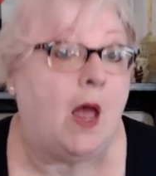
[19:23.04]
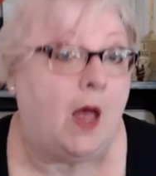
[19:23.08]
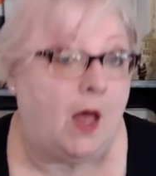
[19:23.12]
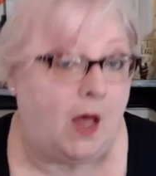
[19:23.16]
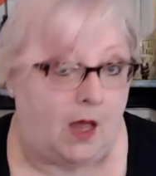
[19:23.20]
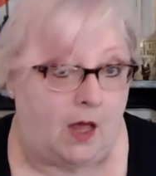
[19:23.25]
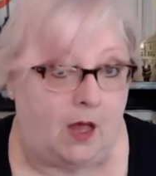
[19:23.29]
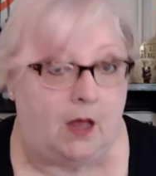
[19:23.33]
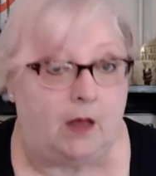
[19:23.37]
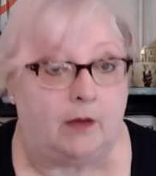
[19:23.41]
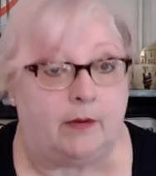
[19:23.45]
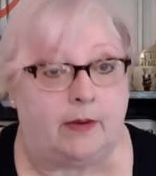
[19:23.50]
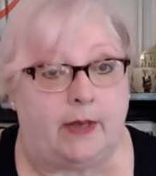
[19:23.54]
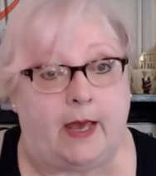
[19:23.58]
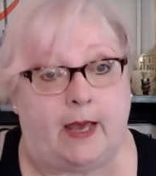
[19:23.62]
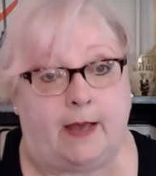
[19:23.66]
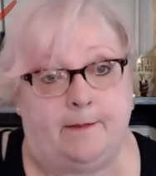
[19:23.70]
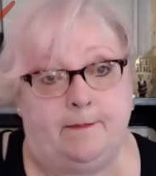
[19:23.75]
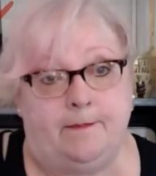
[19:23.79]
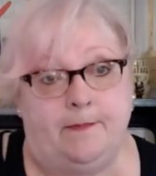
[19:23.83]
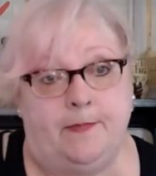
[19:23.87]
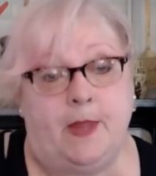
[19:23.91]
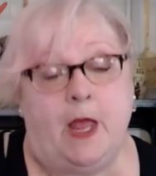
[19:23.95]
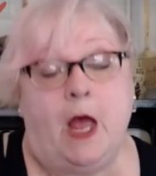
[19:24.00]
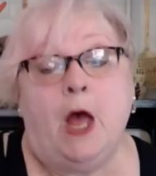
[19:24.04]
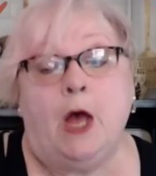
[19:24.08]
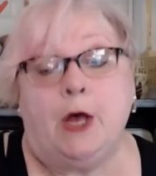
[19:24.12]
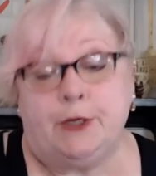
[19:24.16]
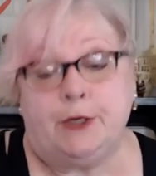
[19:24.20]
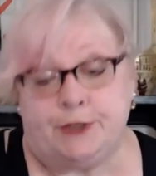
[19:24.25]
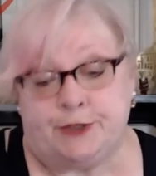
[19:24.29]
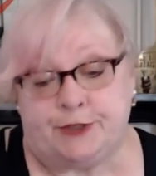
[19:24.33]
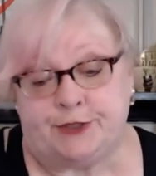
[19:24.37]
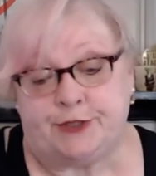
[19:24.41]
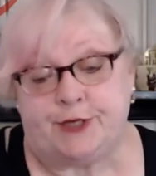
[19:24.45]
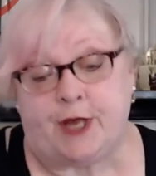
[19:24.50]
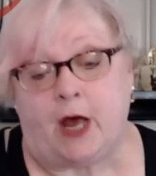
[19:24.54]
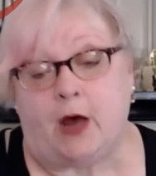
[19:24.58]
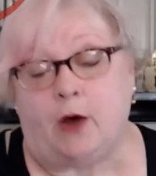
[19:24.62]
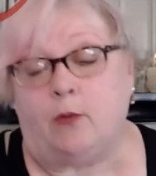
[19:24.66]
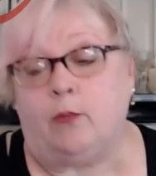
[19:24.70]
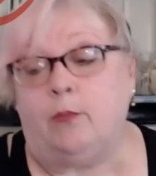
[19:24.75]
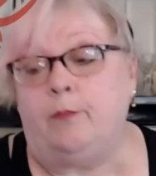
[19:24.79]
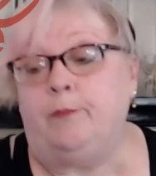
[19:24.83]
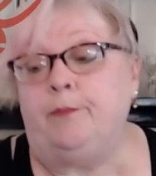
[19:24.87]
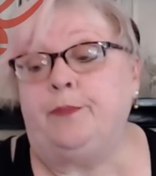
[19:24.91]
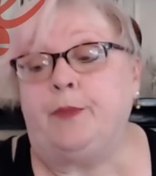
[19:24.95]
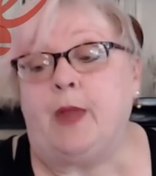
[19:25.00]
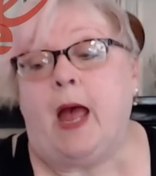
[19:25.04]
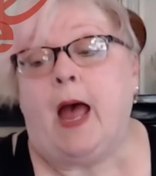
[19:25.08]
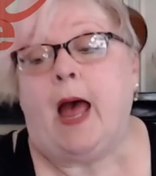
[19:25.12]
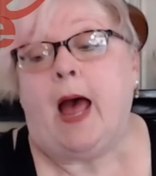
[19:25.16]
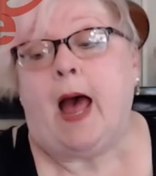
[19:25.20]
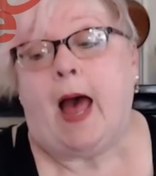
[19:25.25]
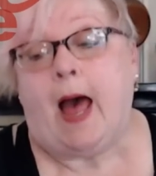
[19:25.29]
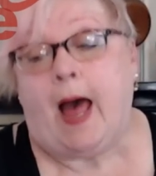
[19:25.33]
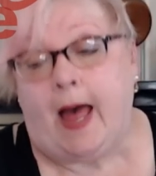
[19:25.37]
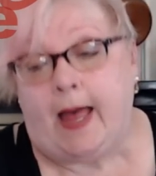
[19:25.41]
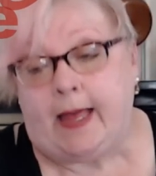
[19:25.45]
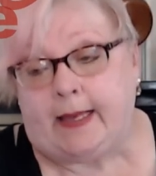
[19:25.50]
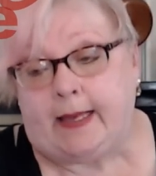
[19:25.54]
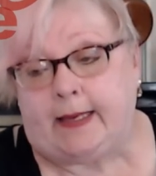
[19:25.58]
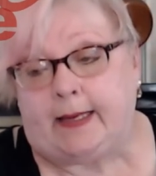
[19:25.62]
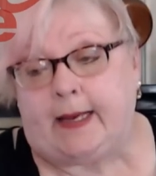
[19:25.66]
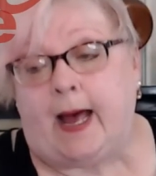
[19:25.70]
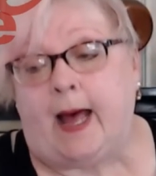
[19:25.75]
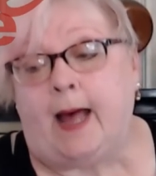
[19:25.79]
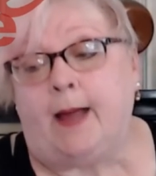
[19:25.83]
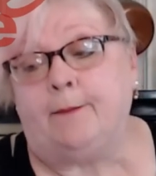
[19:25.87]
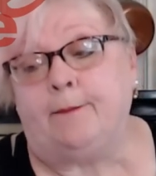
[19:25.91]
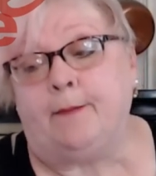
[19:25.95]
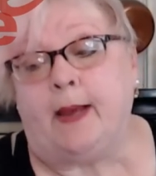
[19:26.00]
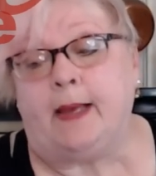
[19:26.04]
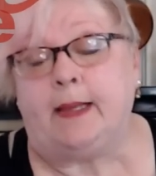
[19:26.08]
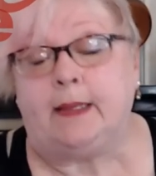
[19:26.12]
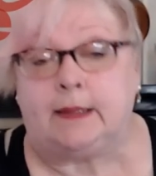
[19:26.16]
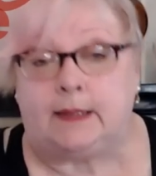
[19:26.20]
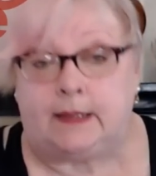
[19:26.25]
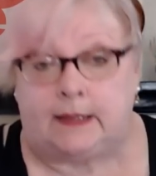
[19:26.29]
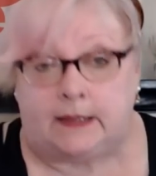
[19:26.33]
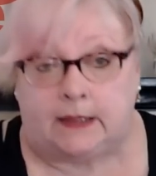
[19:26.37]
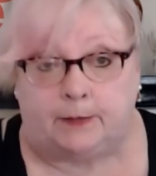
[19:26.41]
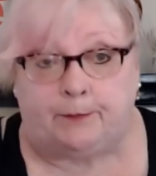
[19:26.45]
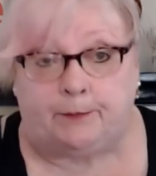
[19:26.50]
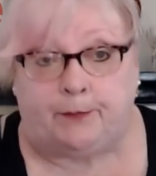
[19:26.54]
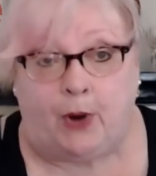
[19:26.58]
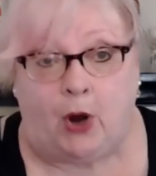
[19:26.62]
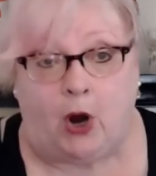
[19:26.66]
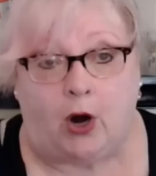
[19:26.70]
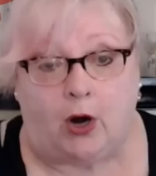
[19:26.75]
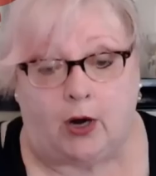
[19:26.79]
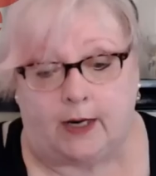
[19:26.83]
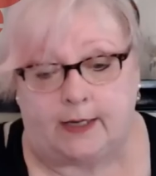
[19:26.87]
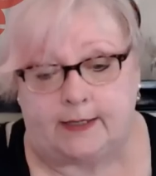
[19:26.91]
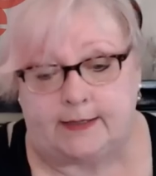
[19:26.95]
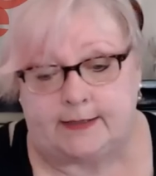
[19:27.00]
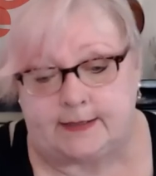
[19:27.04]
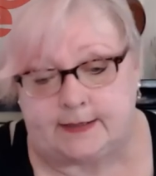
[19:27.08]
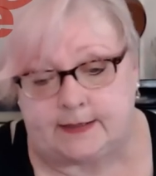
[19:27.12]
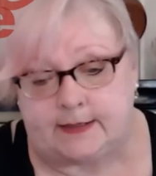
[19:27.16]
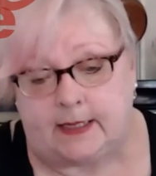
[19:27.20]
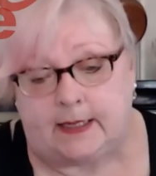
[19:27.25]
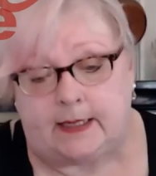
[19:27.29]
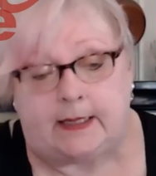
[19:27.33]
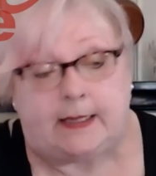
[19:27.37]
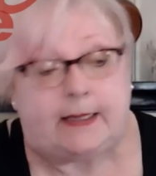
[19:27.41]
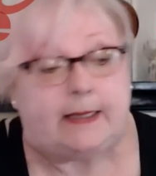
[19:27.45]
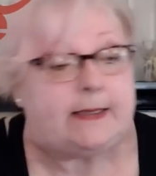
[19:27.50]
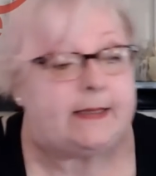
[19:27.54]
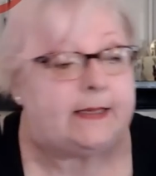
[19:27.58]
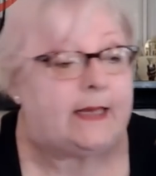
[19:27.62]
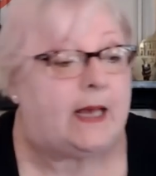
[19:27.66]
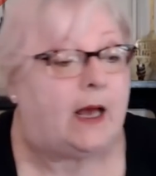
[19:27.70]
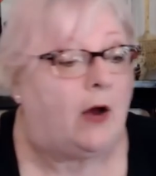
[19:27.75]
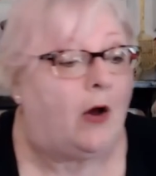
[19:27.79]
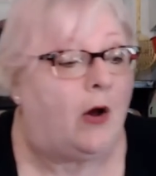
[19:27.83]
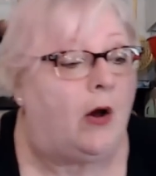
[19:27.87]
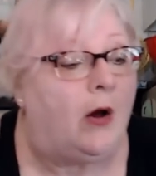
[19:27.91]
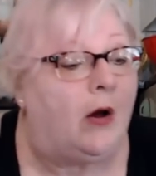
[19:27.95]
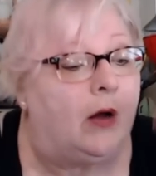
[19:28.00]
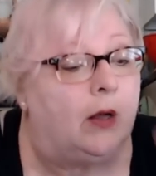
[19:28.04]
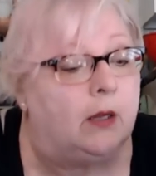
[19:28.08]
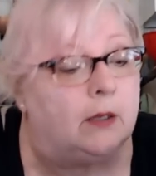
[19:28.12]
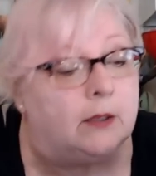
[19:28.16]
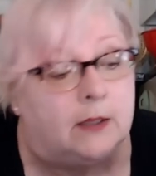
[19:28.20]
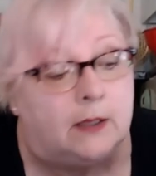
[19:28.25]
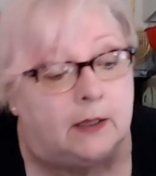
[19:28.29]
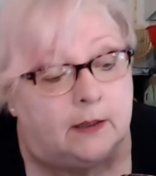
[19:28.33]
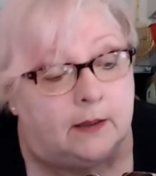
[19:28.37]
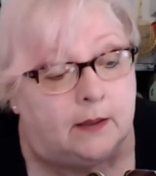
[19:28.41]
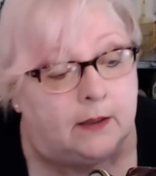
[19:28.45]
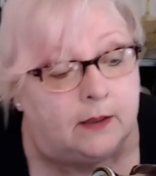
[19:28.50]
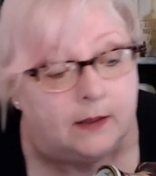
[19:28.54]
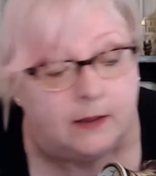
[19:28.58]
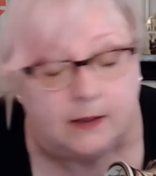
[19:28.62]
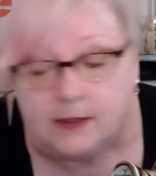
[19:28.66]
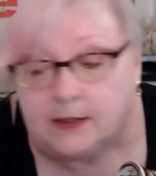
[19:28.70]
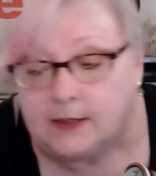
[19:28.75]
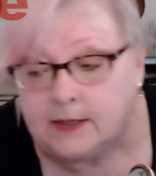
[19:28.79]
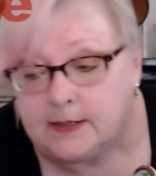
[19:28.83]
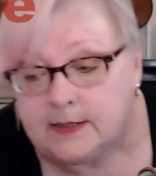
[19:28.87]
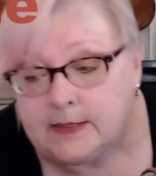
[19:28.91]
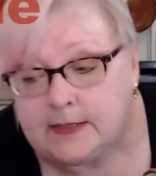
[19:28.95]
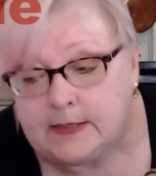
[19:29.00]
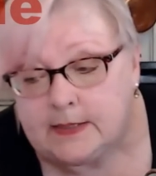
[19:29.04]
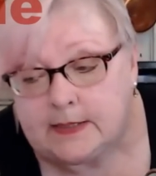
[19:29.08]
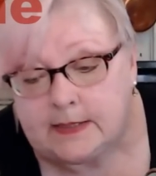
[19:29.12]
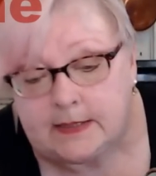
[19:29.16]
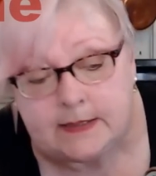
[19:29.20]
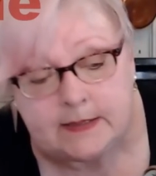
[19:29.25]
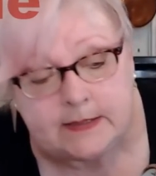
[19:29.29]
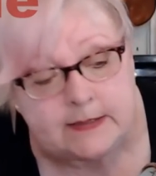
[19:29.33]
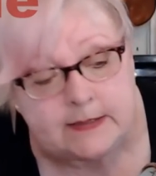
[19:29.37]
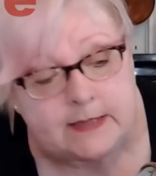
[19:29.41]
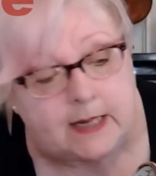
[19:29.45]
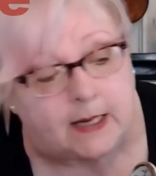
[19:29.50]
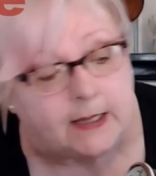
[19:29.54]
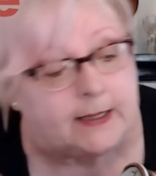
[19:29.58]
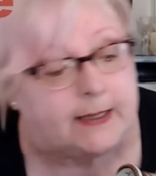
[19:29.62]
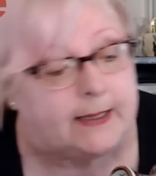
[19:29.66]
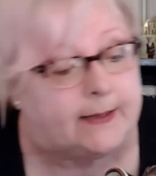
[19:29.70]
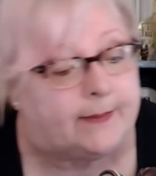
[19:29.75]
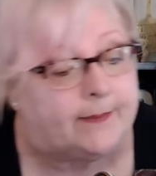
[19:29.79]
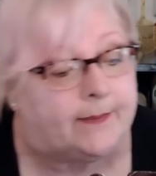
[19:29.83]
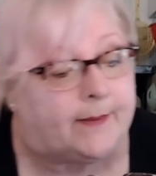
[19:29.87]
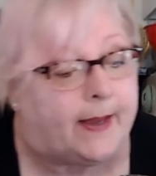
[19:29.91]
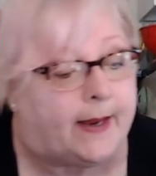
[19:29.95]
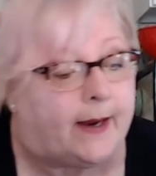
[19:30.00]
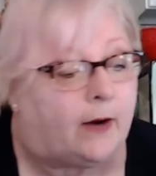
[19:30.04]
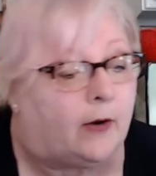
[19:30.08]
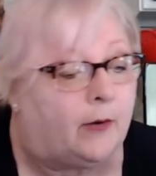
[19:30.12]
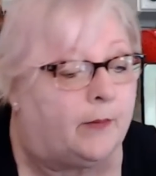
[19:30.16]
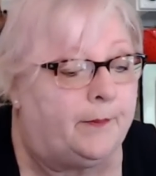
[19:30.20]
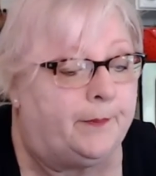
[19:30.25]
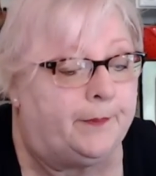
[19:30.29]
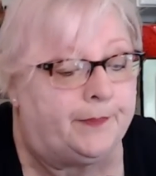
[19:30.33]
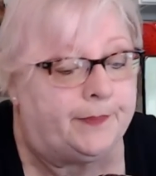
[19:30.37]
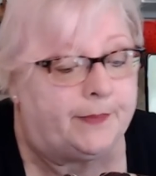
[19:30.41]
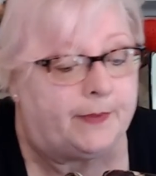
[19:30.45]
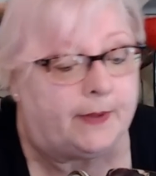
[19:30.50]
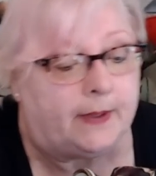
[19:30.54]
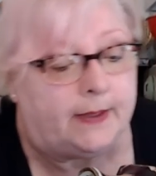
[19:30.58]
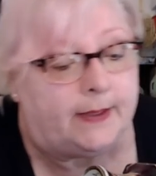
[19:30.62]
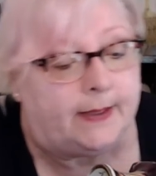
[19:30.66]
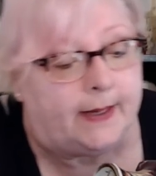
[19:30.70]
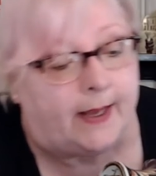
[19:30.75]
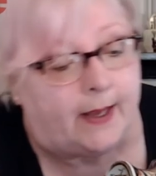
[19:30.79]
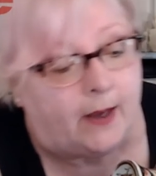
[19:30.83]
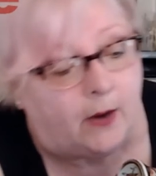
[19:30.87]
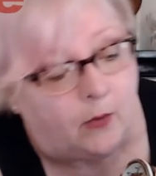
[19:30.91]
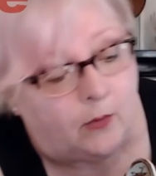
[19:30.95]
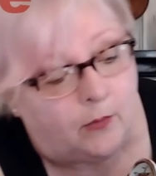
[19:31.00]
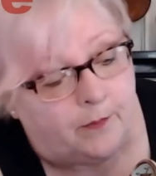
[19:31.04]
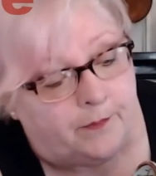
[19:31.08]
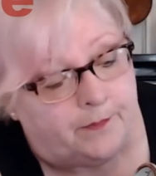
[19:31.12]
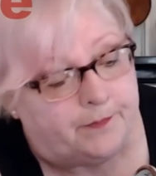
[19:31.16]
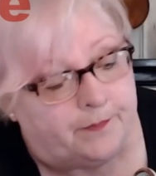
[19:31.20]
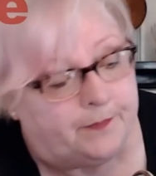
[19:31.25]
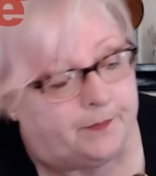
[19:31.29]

Okay, so I got my little parts all stuck in there. Now,